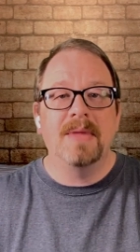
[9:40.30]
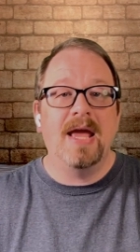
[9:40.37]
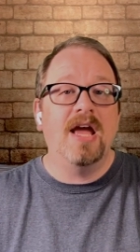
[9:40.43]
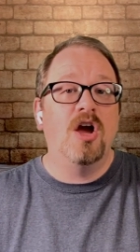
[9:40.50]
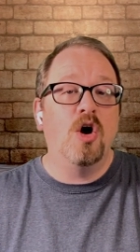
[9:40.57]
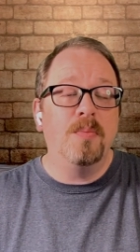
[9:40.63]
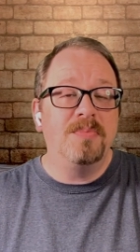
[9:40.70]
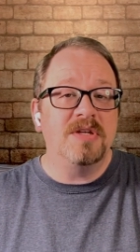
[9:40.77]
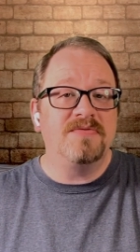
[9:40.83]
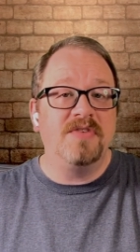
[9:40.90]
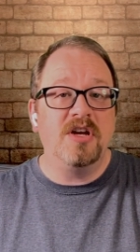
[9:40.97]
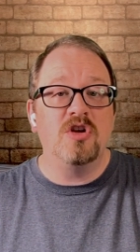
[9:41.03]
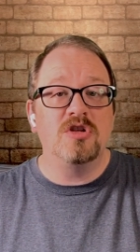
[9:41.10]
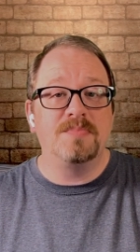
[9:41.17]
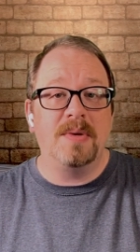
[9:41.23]
Hey, I hope this
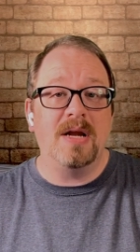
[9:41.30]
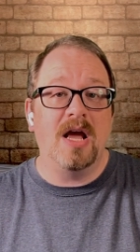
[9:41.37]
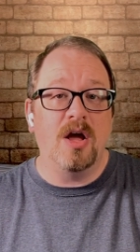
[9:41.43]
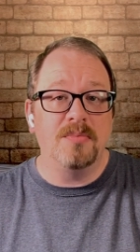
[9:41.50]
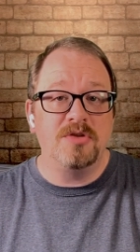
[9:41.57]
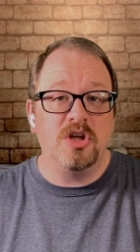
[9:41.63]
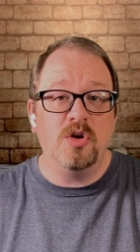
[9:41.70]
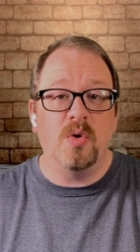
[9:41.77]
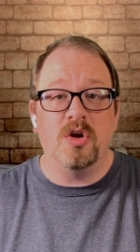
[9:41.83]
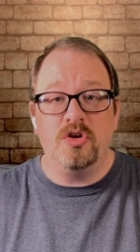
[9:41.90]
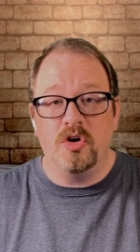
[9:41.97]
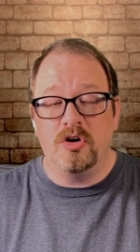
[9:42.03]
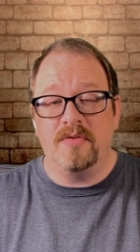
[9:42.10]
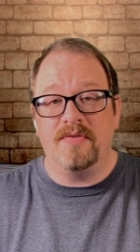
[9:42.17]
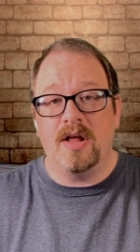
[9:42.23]
video has been a help to you on
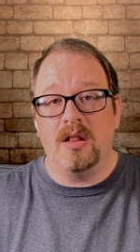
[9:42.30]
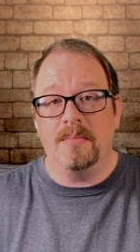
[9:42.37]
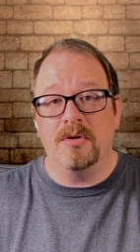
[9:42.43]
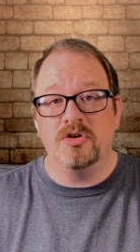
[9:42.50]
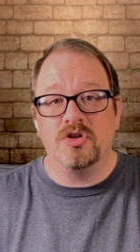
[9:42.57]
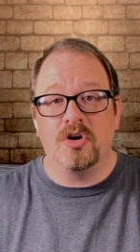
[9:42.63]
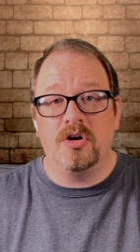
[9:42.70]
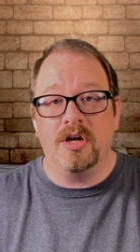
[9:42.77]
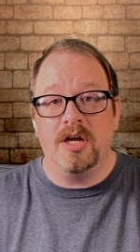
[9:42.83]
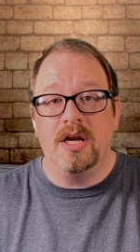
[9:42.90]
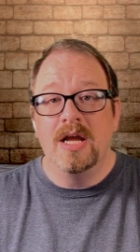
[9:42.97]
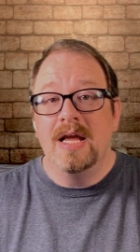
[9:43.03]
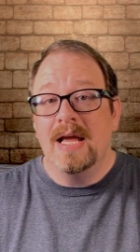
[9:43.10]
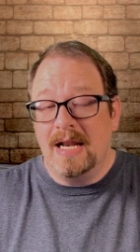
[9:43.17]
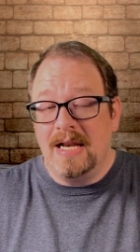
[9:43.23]
your development journey.
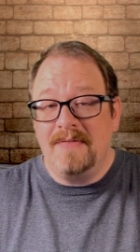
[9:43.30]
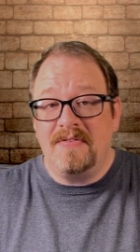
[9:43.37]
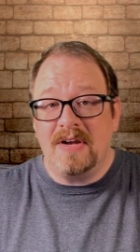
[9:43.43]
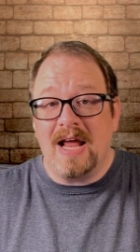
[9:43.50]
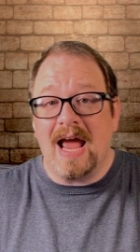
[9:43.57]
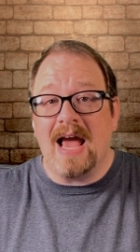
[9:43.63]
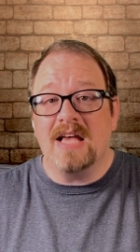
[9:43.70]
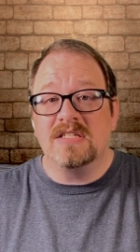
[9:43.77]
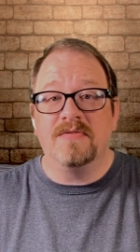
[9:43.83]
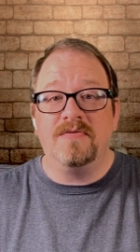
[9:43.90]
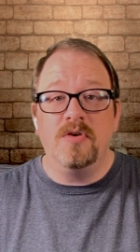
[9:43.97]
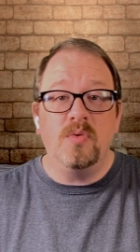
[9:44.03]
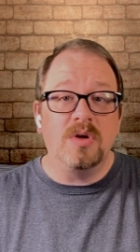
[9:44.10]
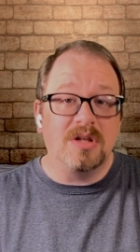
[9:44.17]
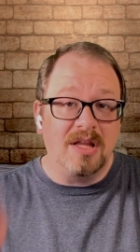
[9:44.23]
And if it has, if
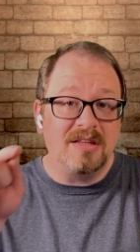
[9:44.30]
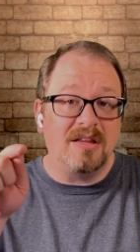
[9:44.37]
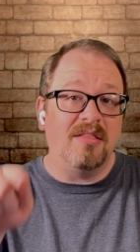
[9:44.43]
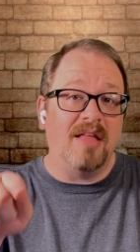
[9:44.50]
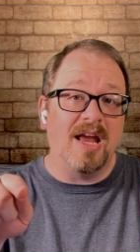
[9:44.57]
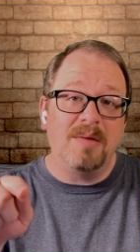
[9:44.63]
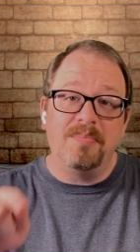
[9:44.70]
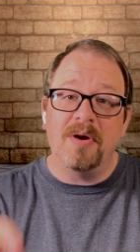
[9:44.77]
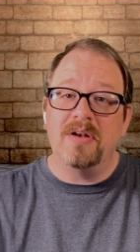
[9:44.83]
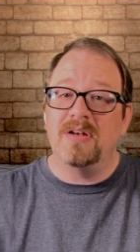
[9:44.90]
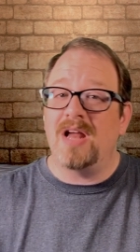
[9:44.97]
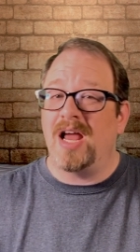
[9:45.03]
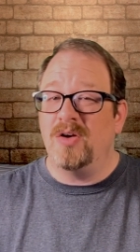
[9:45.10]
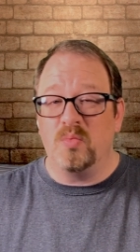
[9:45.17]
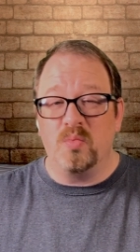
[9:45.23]
you would click the like button,
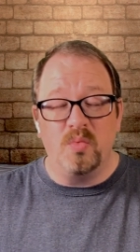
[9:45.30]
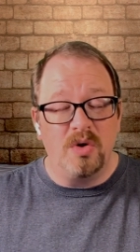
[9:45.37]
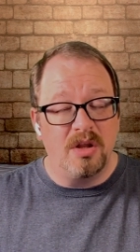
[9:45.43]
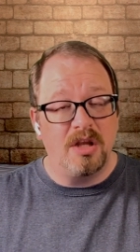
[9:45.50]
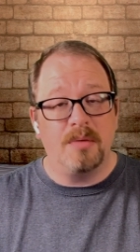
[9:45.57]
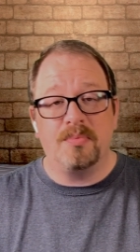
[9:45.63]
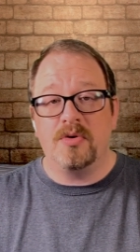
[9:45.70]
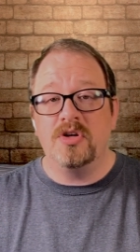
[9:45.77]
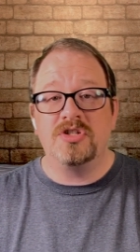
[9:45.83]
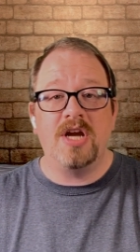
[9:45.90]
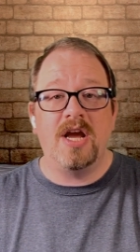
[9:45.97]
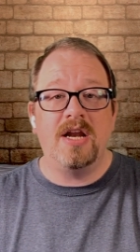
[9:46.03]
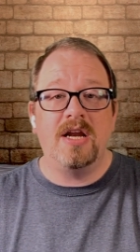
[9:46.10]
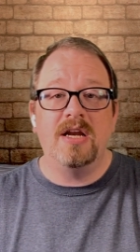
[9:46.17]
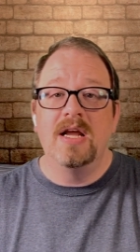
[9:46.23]
I'd really
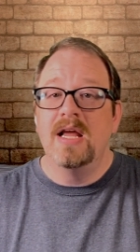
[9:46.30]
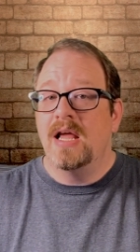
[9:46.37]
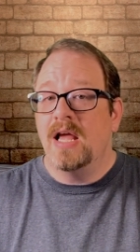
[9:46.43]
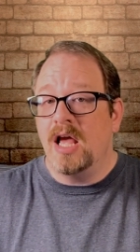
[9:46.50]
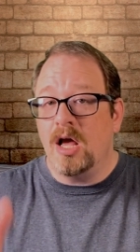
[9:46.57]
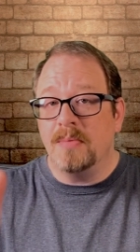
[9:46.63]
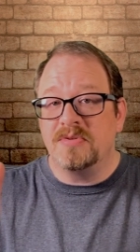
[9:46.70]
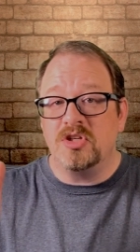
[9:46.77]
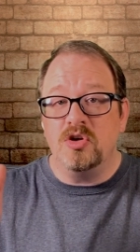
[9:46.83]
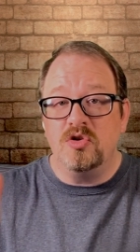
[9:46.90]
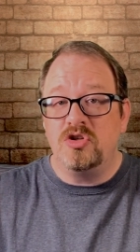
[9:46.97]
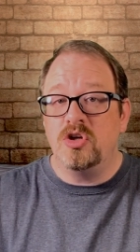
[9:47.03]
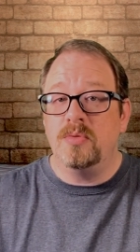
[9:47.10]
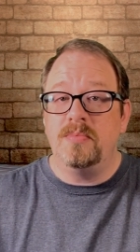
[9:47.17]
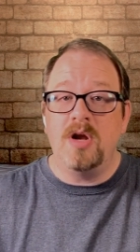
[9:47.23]
appreciate it. Helps
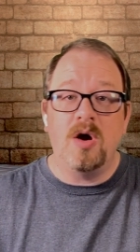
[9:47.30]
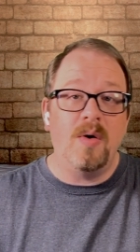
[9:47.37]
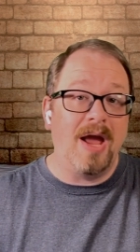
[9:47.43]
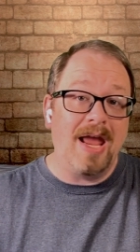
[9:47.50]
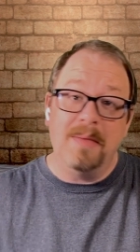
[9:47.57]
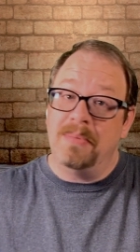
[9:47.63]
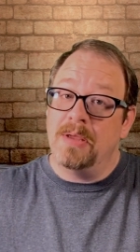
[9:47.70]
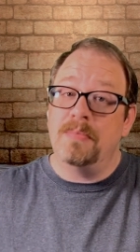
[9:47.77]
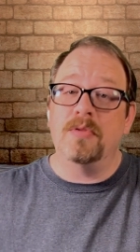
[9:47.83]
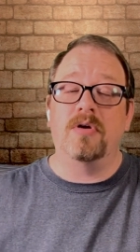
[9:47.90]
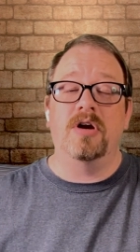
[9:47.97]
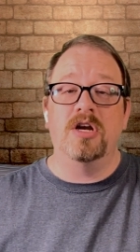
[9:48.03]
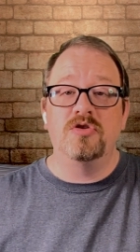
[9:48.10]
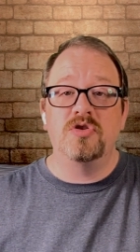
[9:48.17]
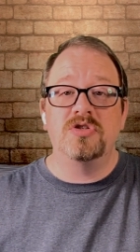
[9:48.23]
YouTube know, hey, people are
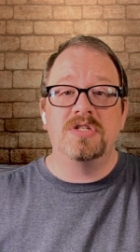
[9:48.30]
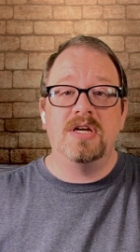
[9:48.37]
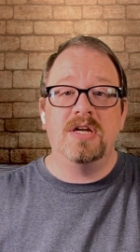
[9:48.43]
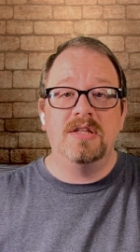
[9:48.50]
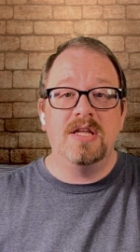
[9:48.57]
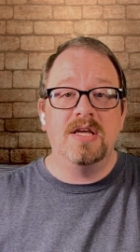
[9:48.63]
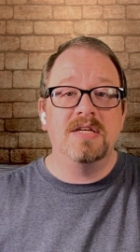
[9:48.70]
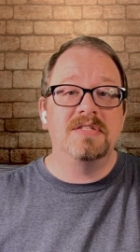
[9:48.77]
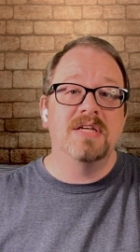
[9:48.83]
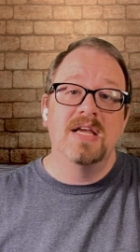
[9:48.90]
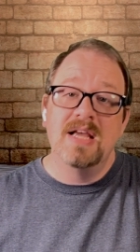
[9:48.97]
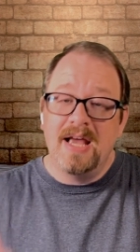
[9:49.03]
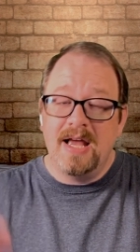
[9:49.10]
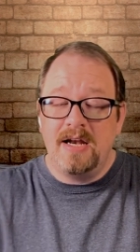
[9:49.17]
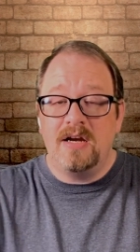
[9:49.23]
interested in this,
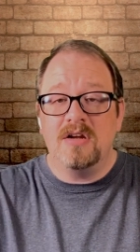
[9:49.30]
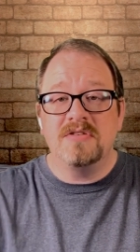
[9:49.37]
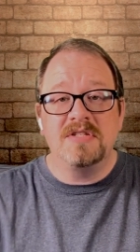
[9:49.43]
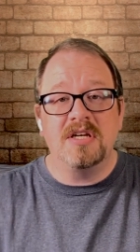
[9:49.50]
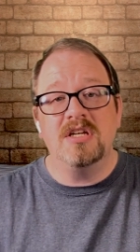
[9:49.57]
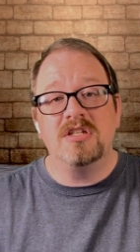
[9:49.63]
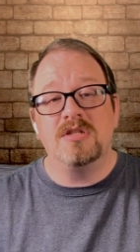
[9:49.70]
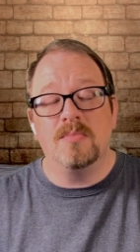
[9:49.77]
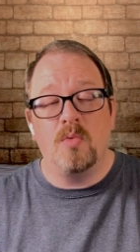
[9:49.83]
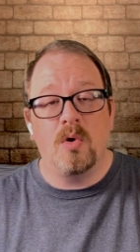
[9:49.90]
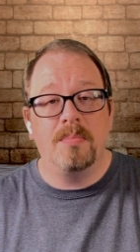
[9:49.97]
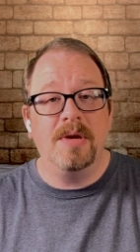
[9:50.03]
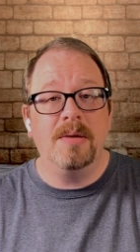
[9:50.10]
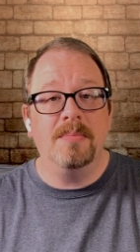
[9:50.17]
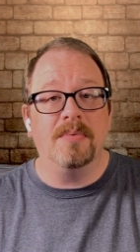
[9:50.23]
and it'll send it to more
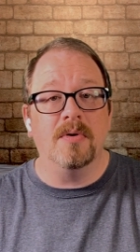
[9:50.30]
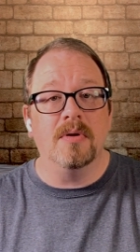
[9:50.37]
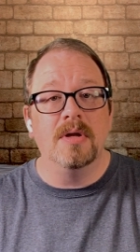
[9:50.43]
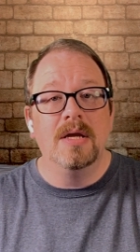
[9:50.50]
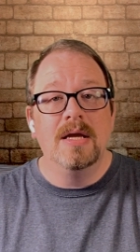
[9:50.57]
people.